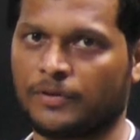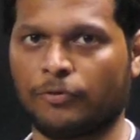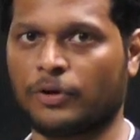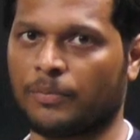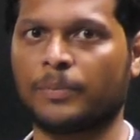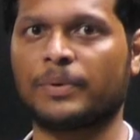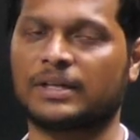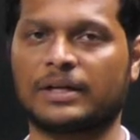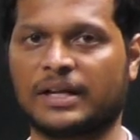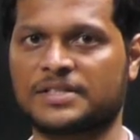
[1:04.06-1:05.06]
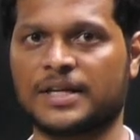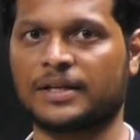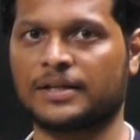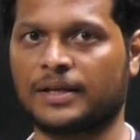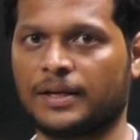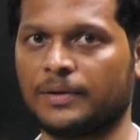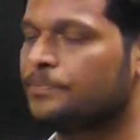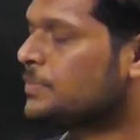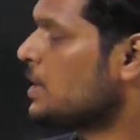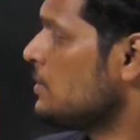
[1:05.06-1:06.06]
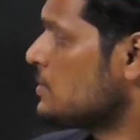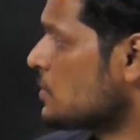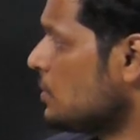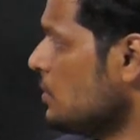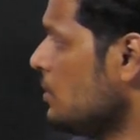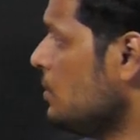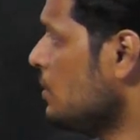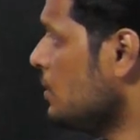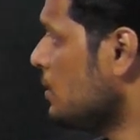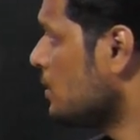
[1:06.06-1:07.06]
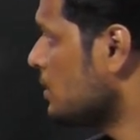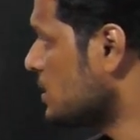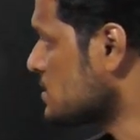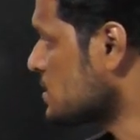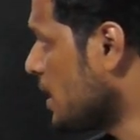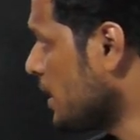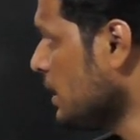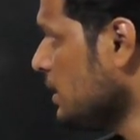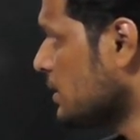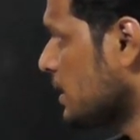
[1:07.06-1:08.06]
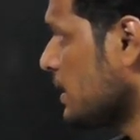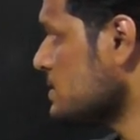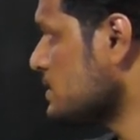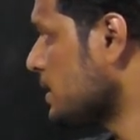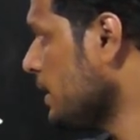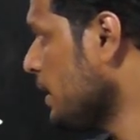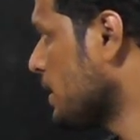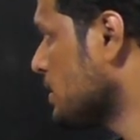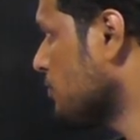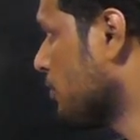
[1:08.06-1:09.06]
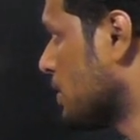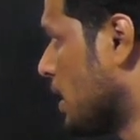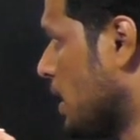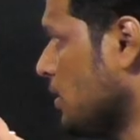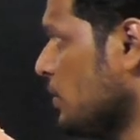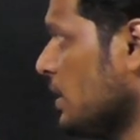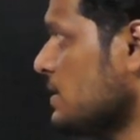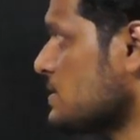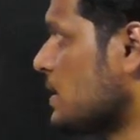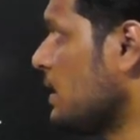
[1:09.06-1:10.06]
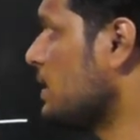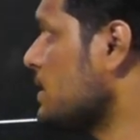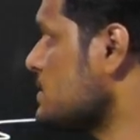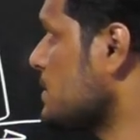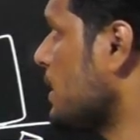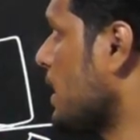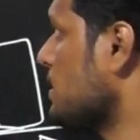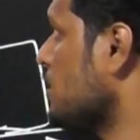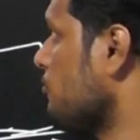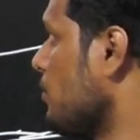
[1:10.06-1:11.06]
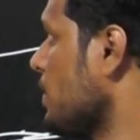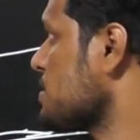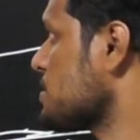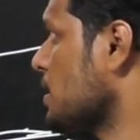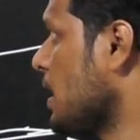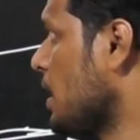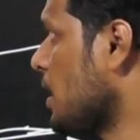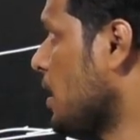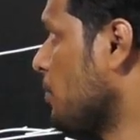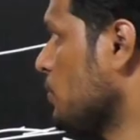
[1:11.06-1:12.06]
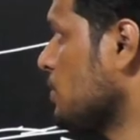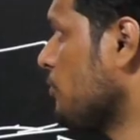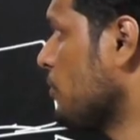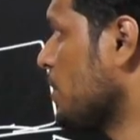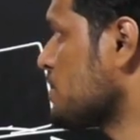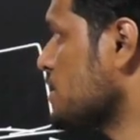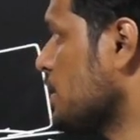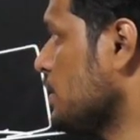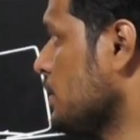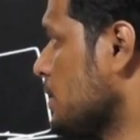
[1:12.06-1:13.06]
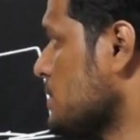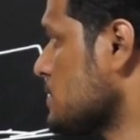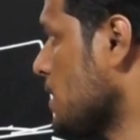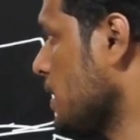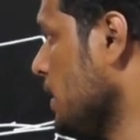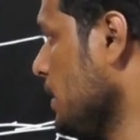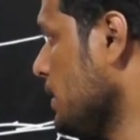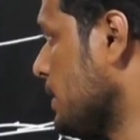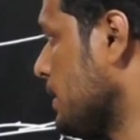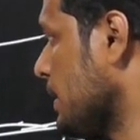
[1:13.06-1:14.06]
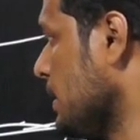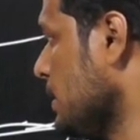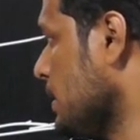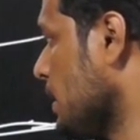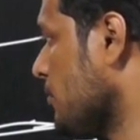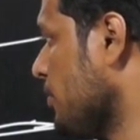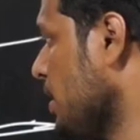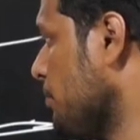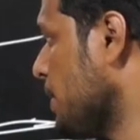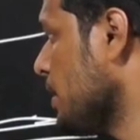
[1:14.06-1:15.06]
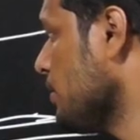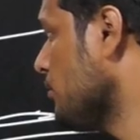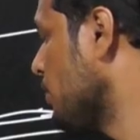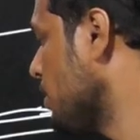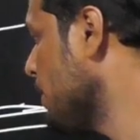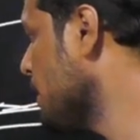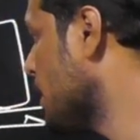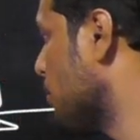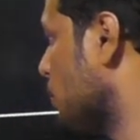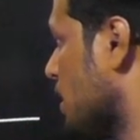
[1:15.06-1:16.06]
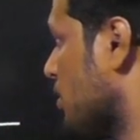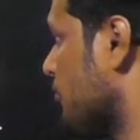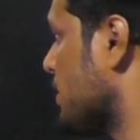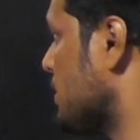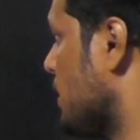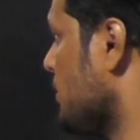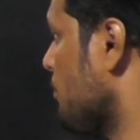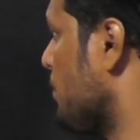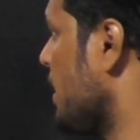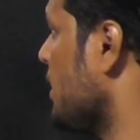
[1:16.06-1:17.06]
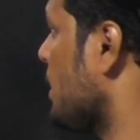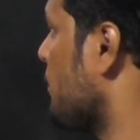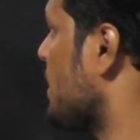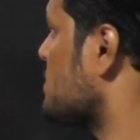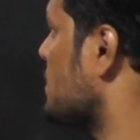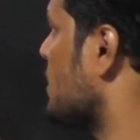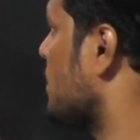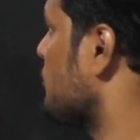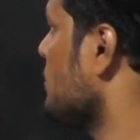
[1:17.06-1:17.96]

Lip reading: If you remember the Terzaghi theory, so the soil that is there at the, not only the soil that is there at the foundation or above the foundation, the soil till the level B will be able to affect the bearing capacity of the